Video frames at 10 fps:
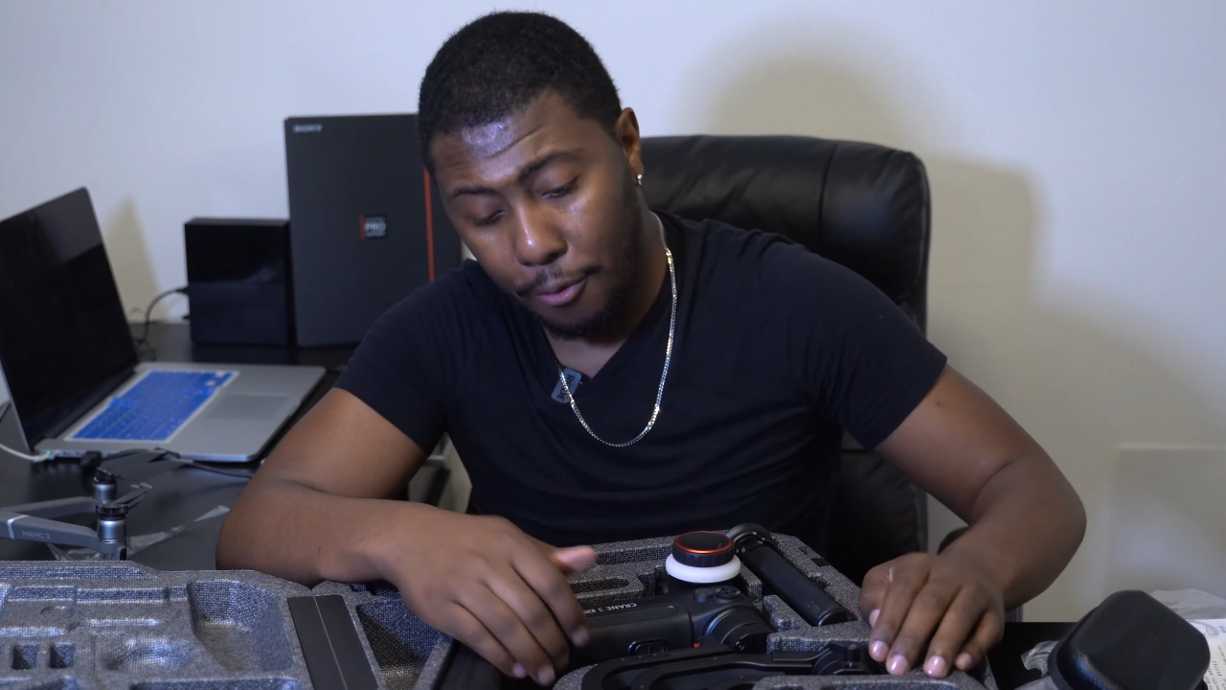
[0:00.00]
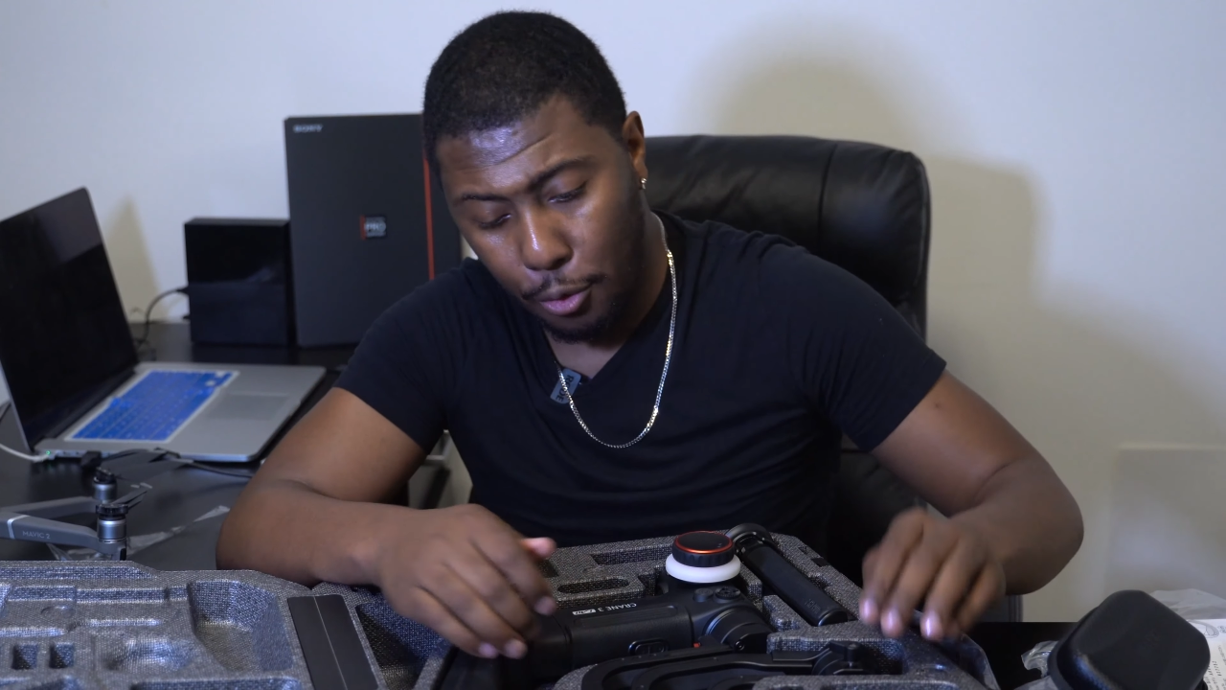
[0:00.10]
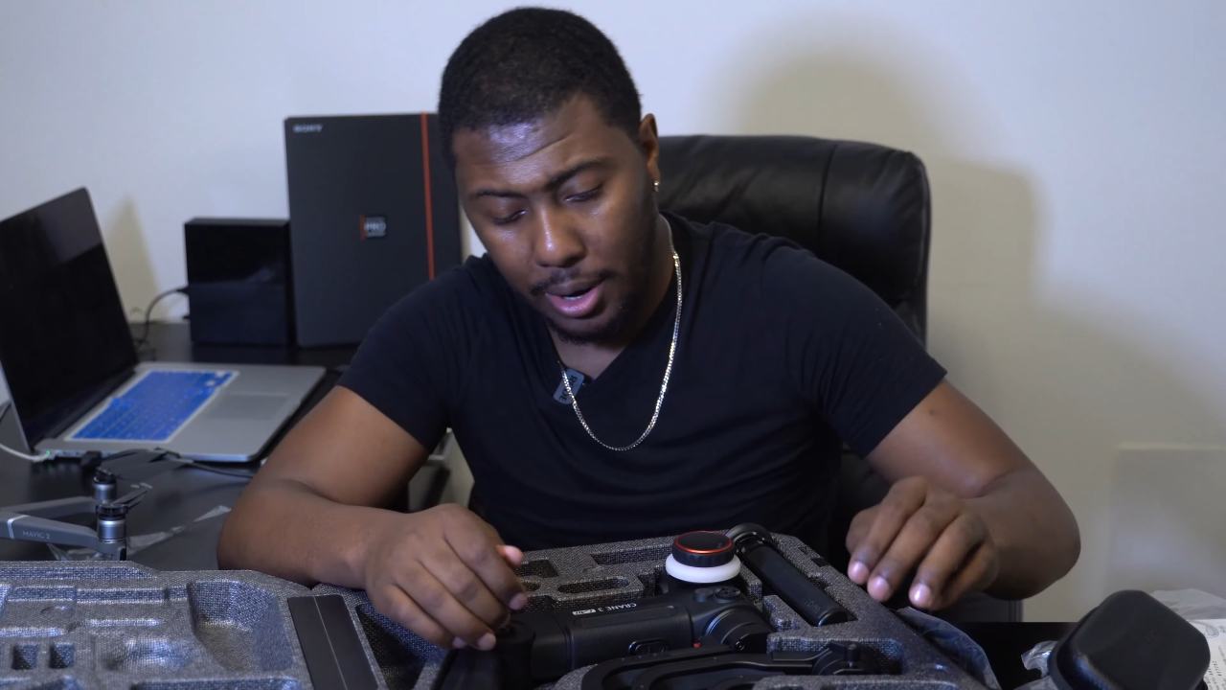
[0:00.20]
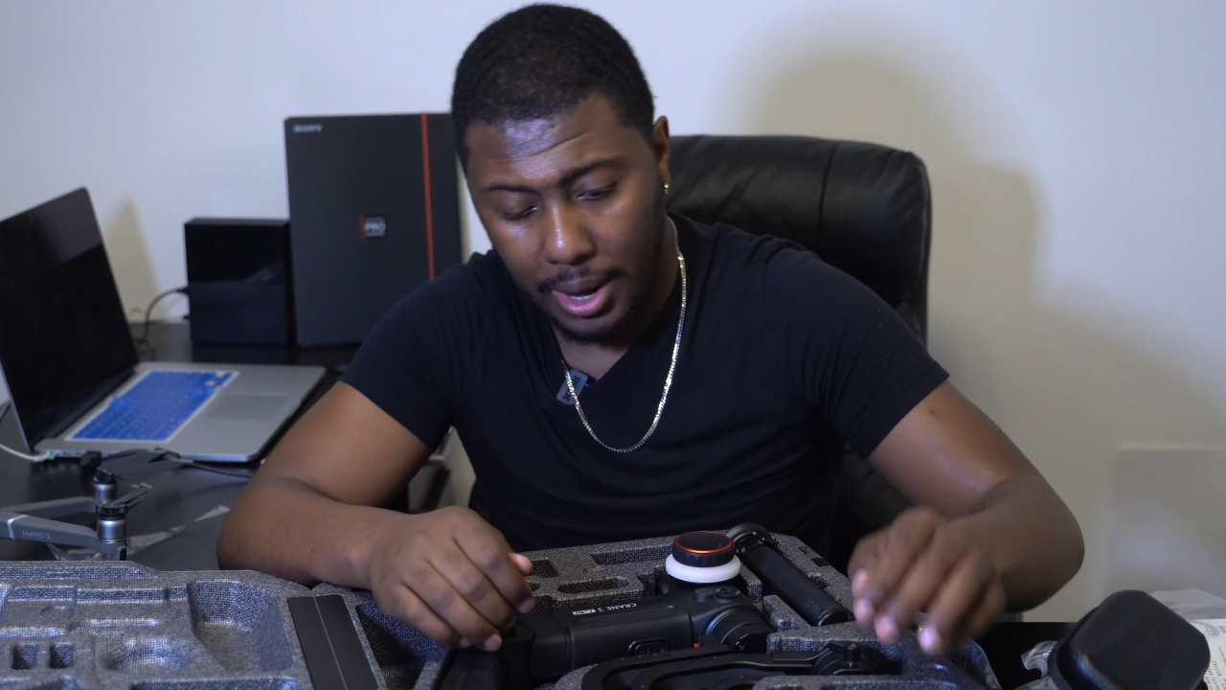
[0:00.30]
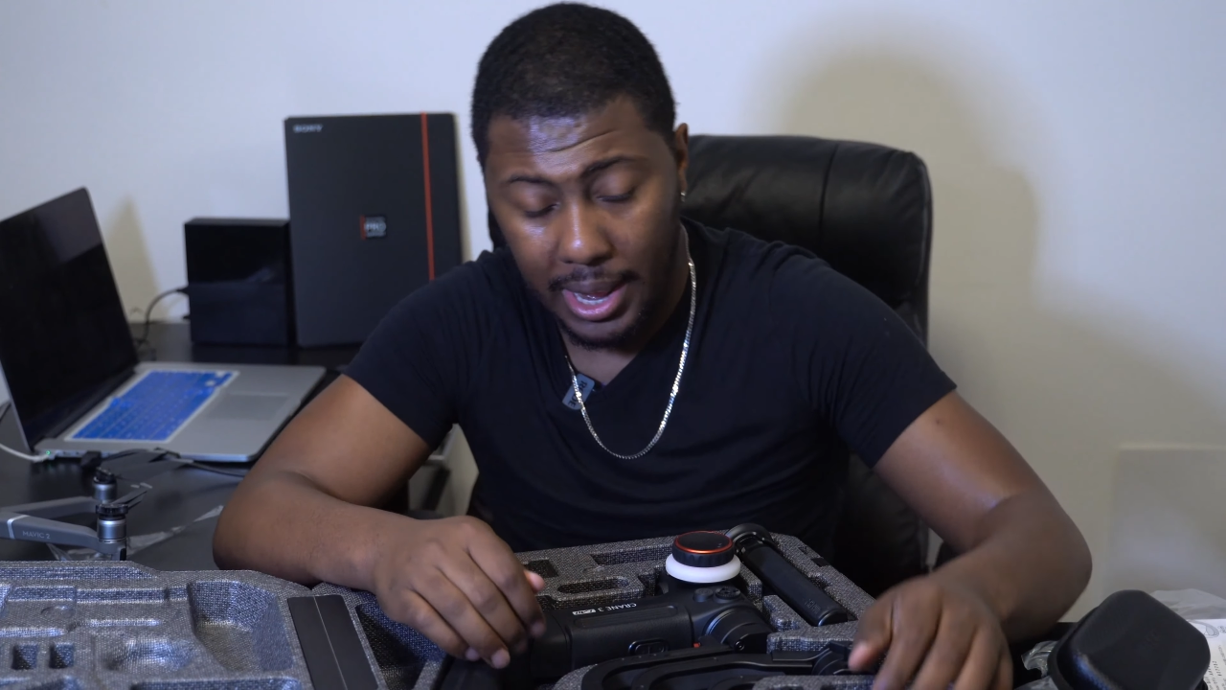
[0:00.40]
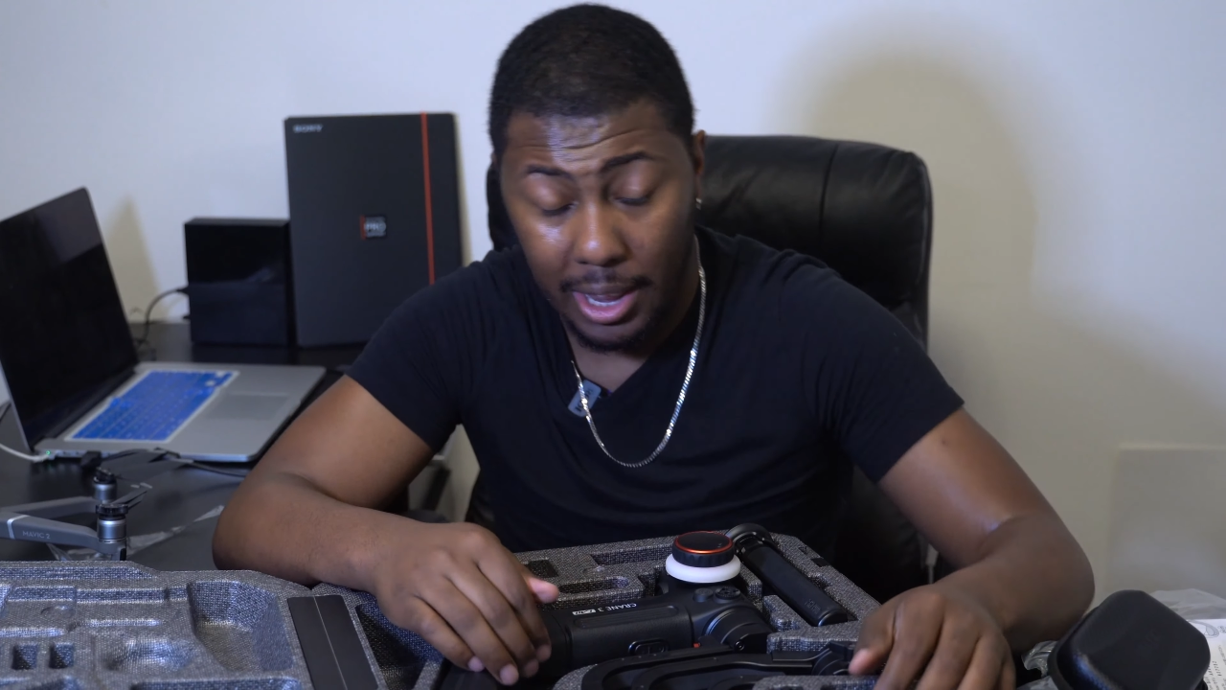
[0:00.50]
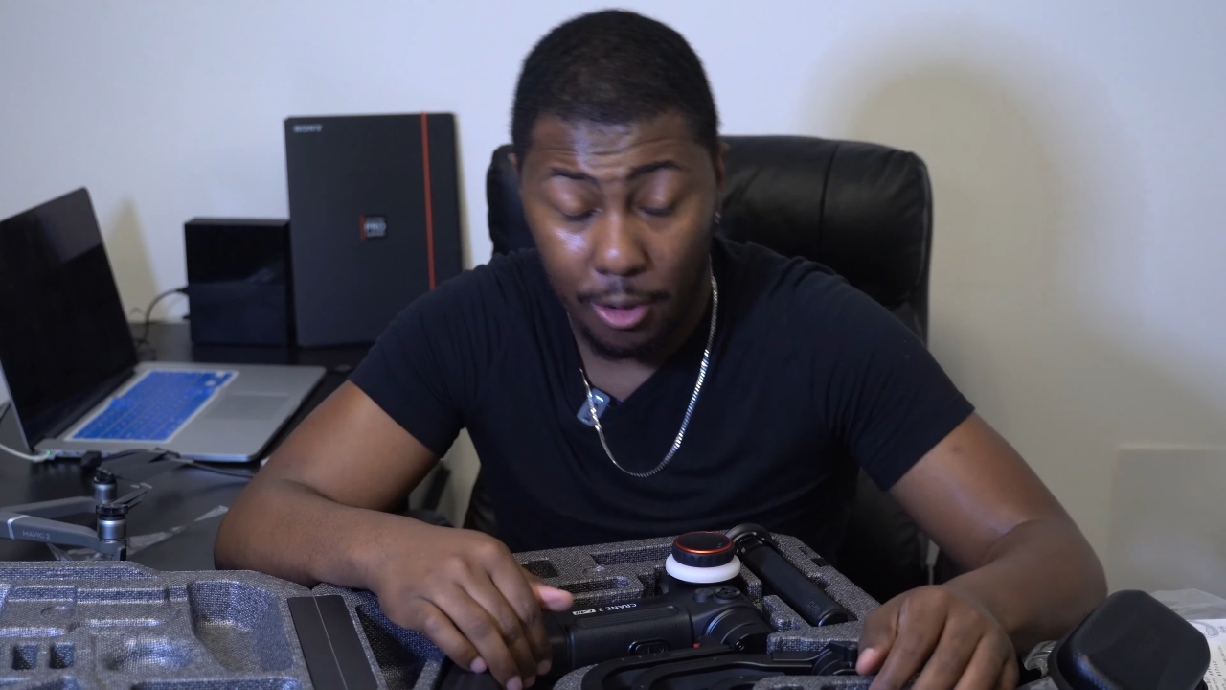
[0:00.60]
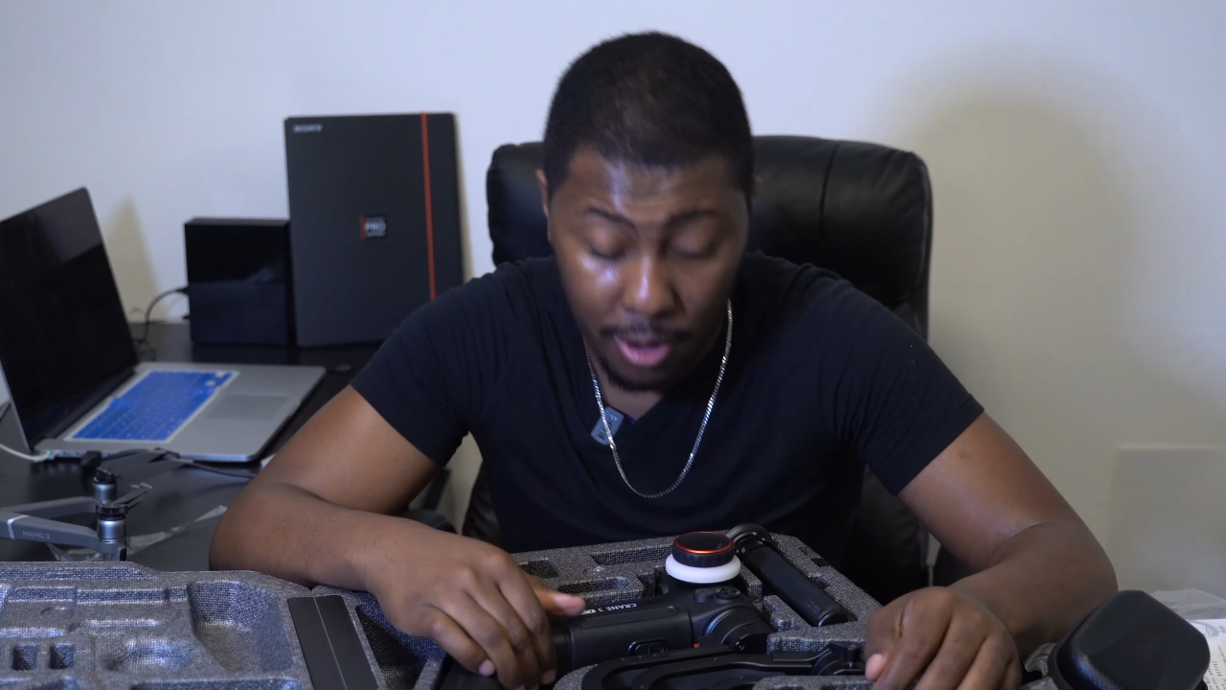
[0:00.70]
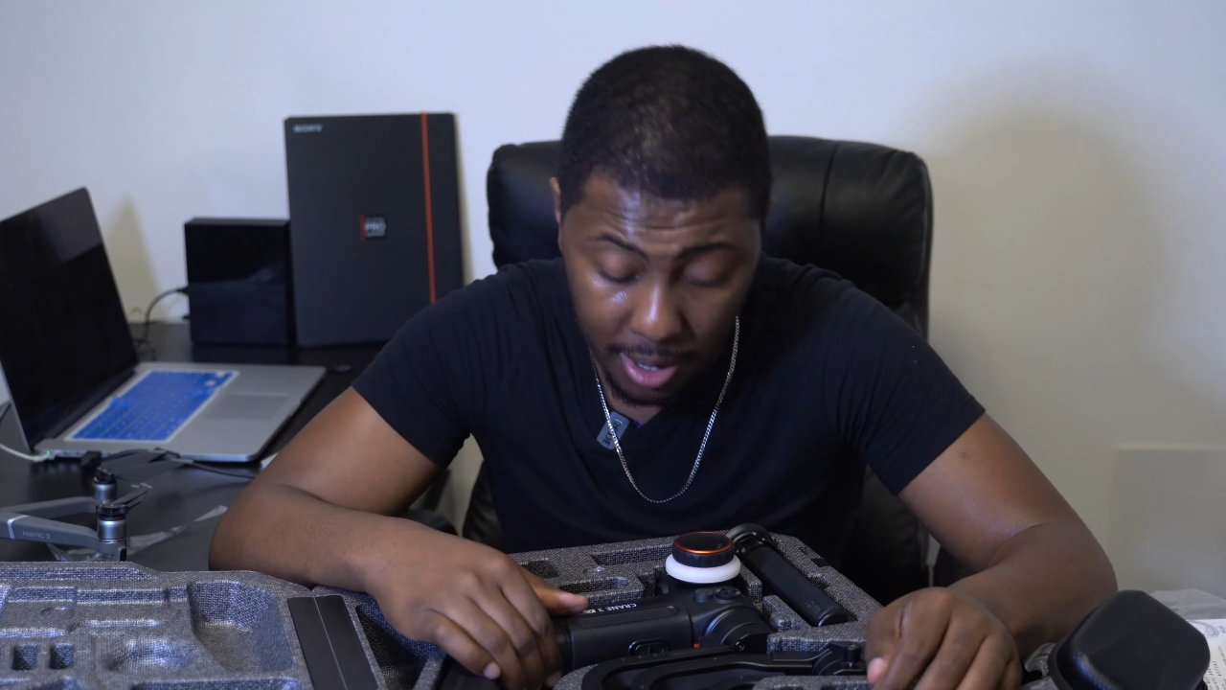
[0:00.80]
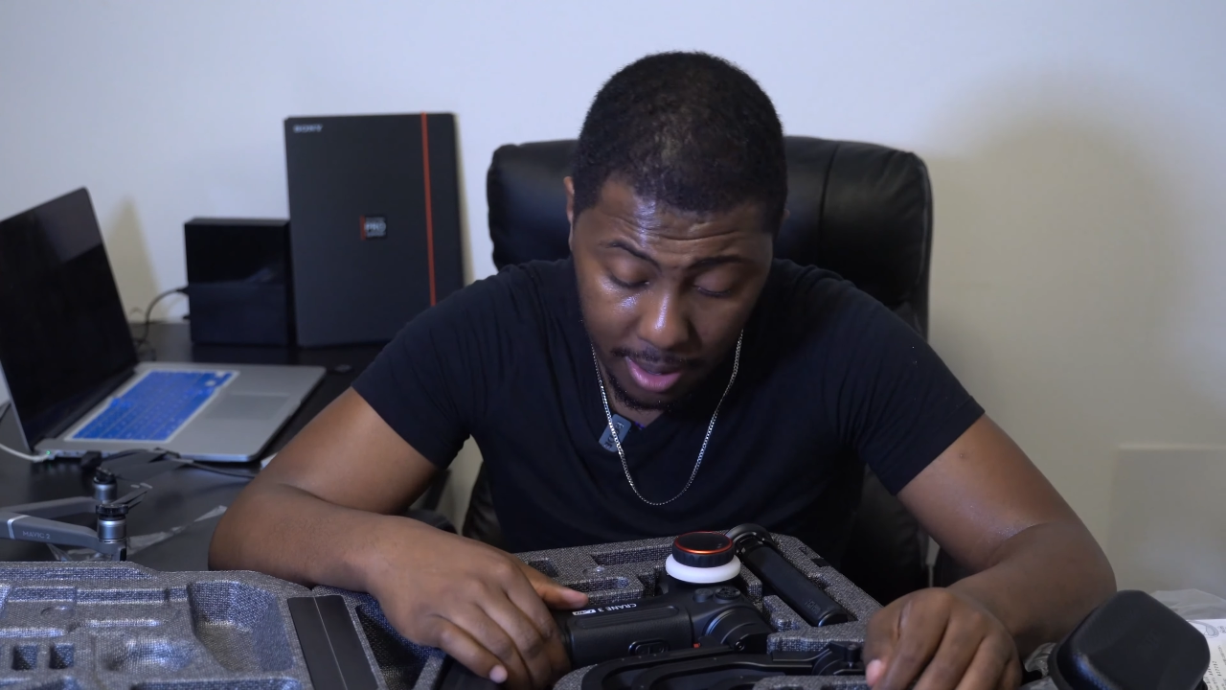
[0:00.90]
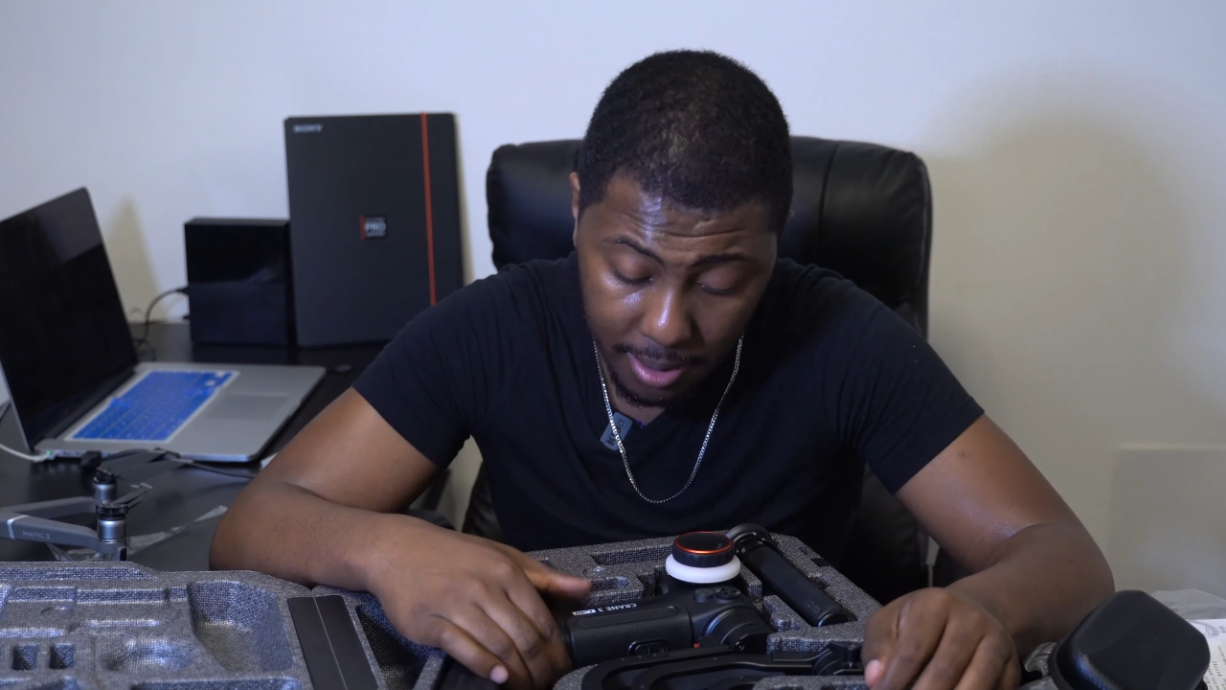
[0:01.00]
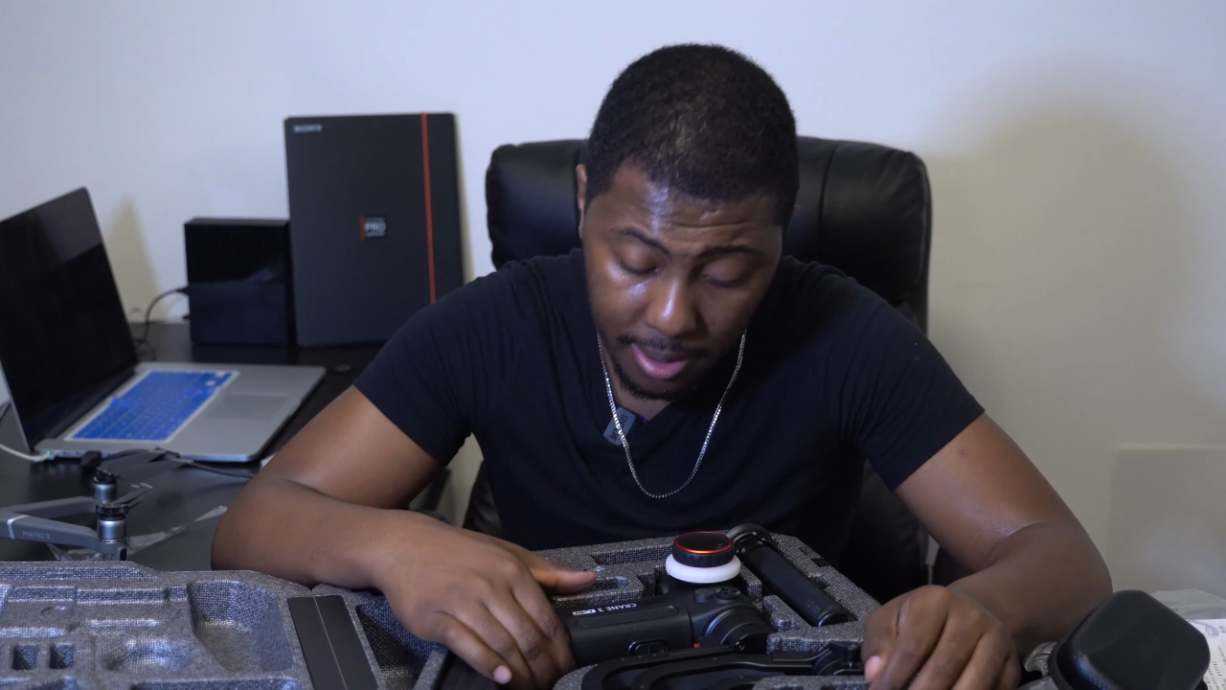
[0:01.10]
for the nitty-gritty.